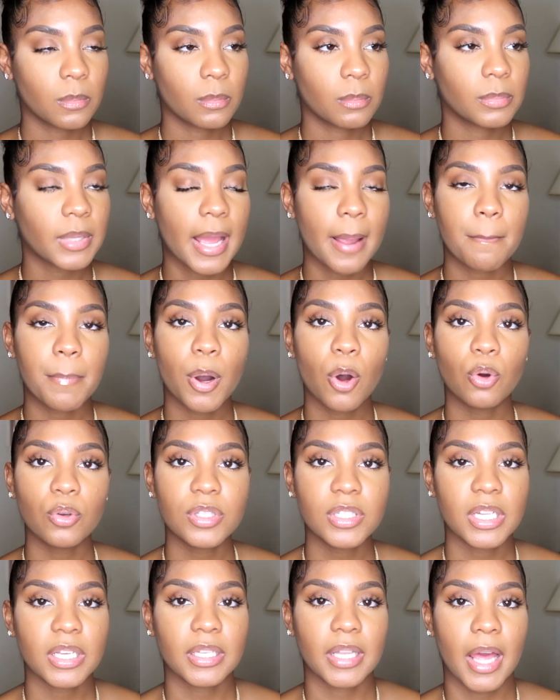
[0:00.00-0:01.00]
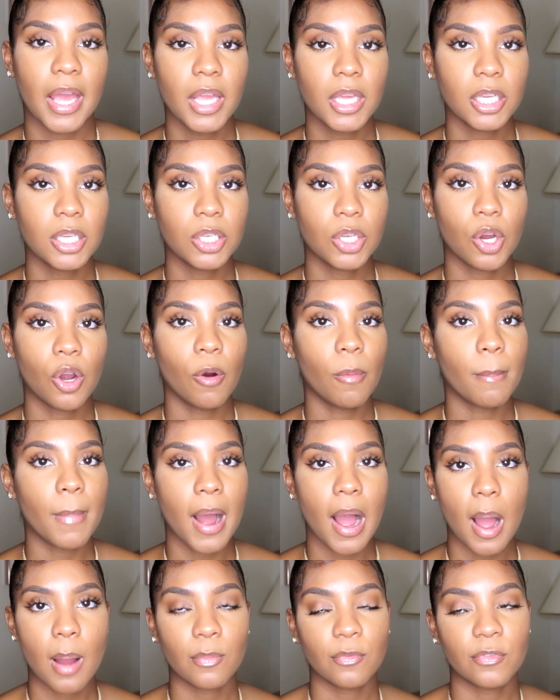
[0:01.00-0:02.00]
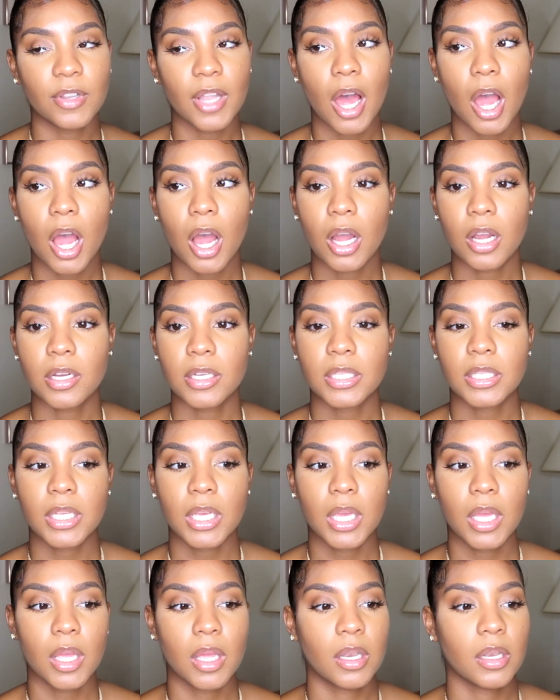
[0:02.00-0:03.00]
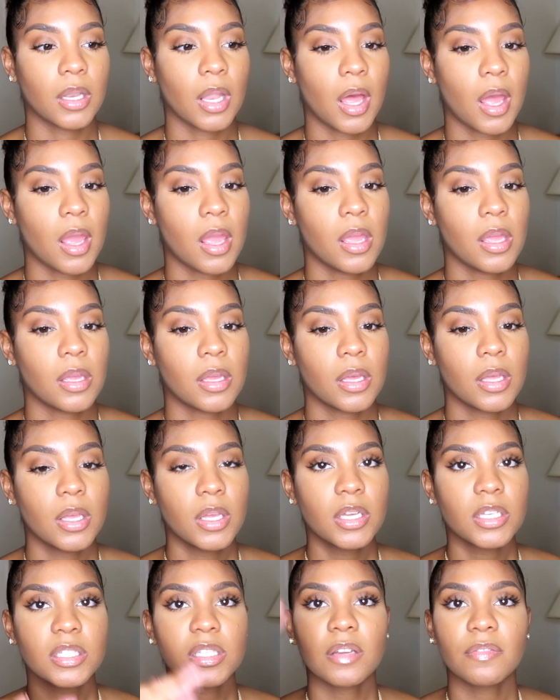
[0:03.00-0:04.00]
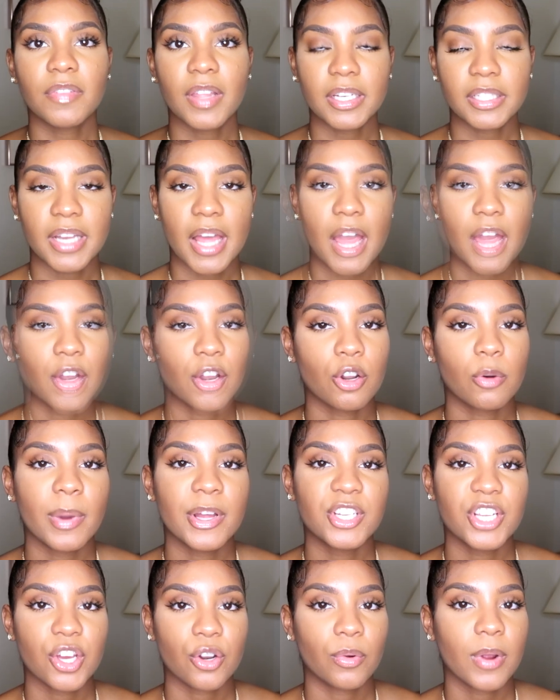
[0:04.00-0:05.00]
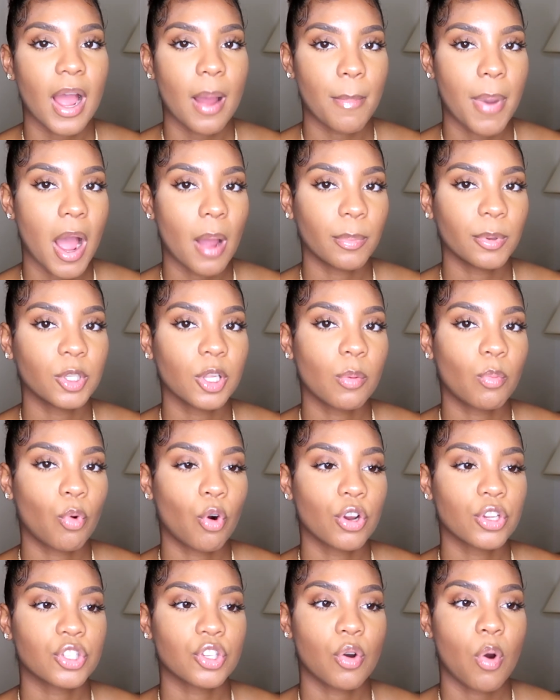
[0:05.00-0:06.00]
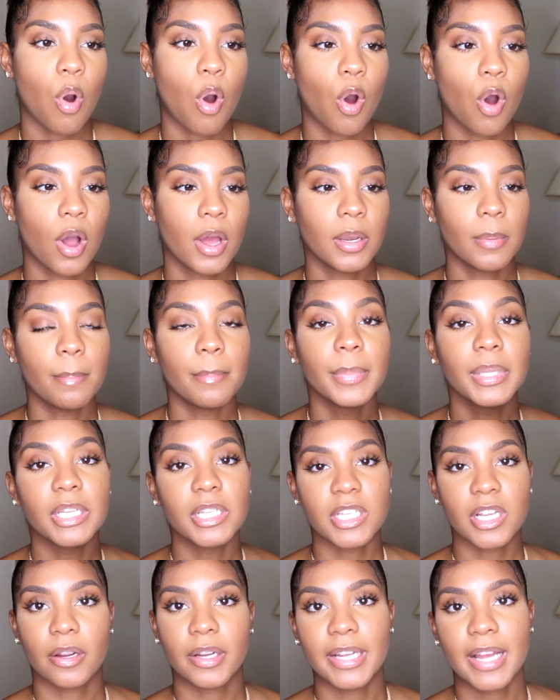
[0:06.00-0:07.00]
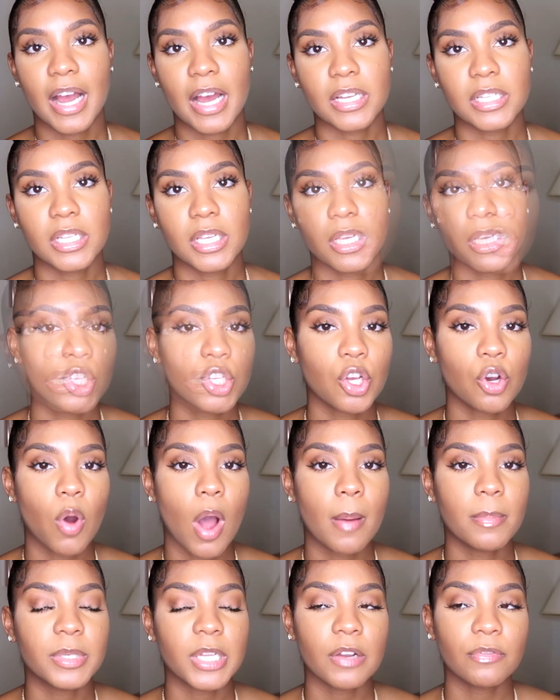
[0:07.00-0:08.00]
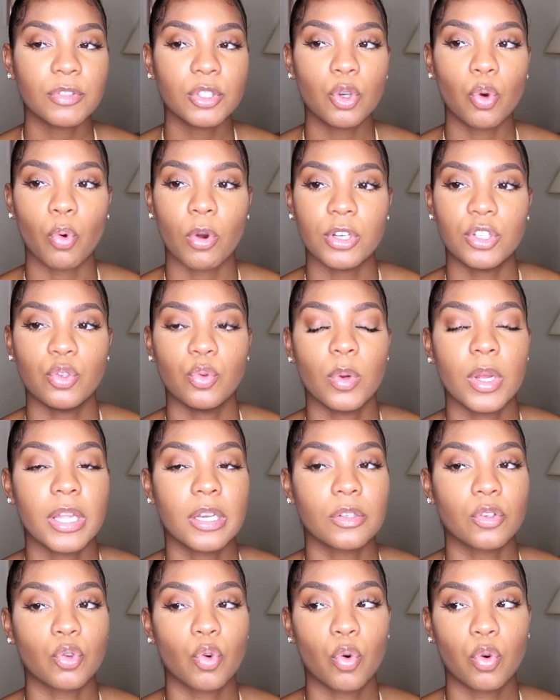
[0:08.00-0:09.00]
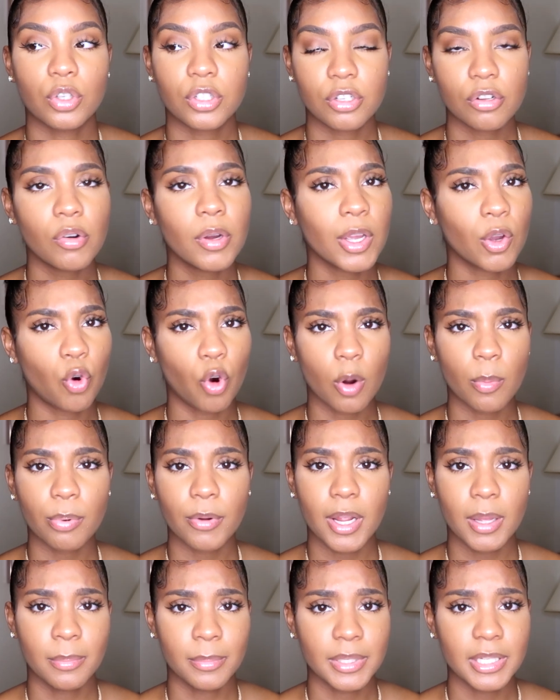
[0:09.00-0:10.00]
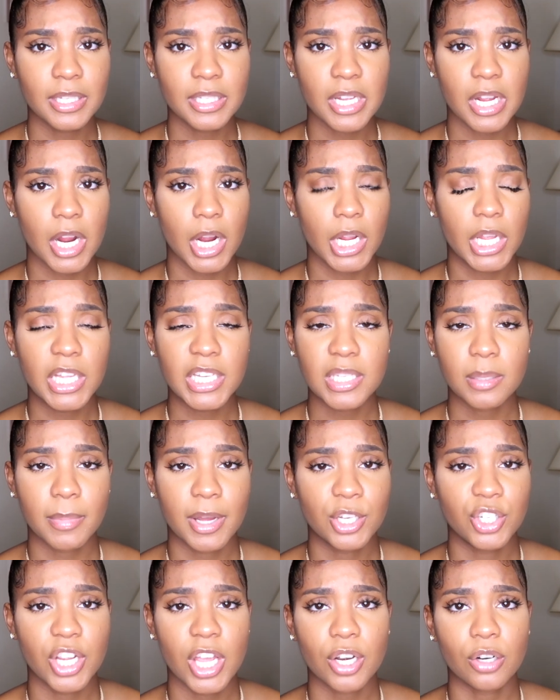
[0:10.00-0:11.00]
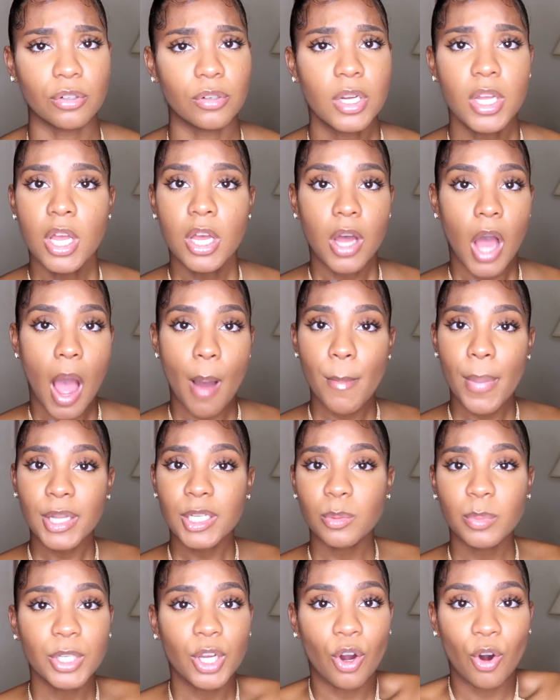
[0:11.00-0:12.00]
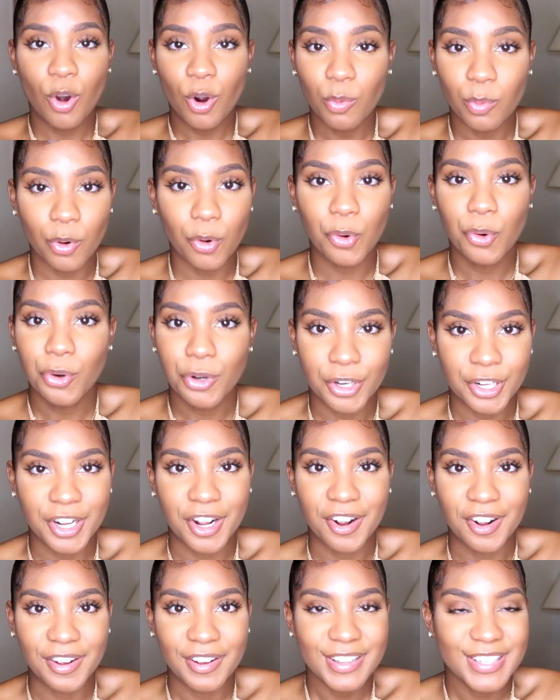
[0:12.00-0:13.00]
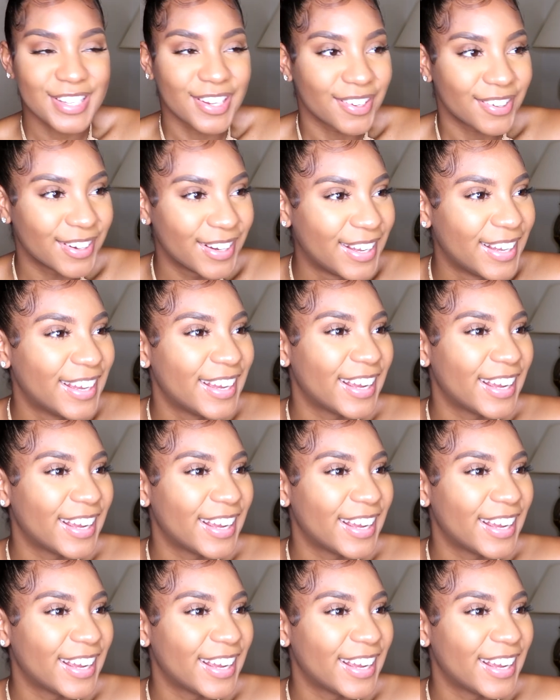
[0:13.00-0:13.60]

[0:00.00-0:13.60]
like posting, like, you know, mom vlogs and like stuff like that. I know my channel got popular more so on military content, so I'm definitely going to still incorporate military into my channel. I'm about to be a whole recruiter, y'all, so